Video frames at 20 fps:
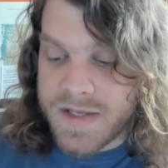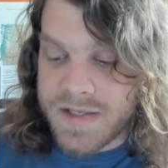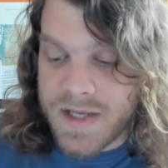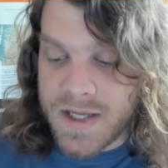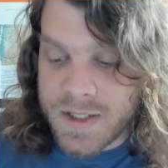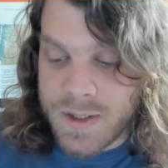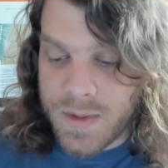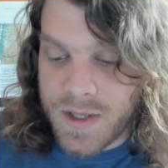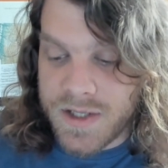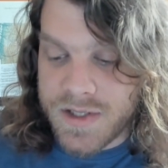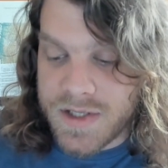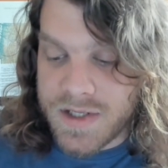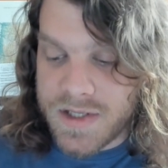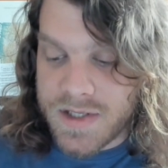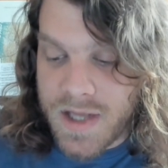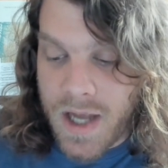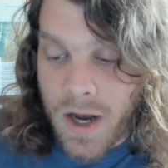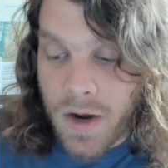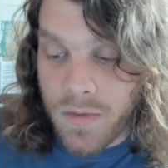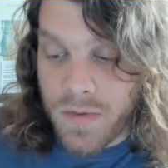sense because this is
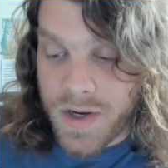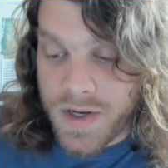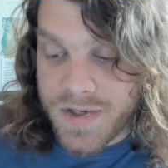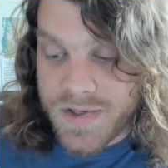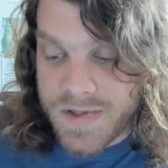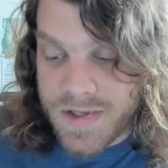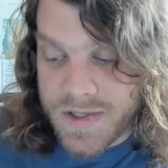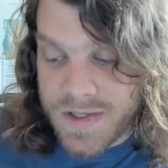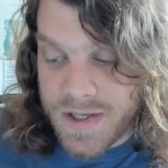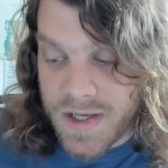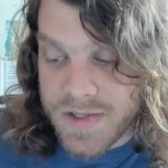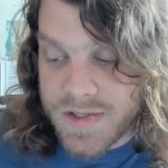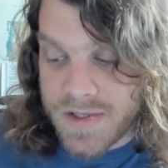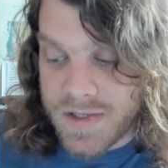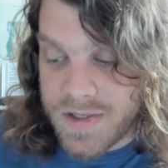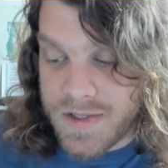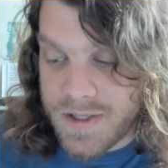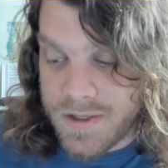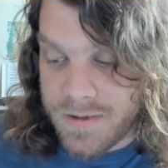outrage that doesn't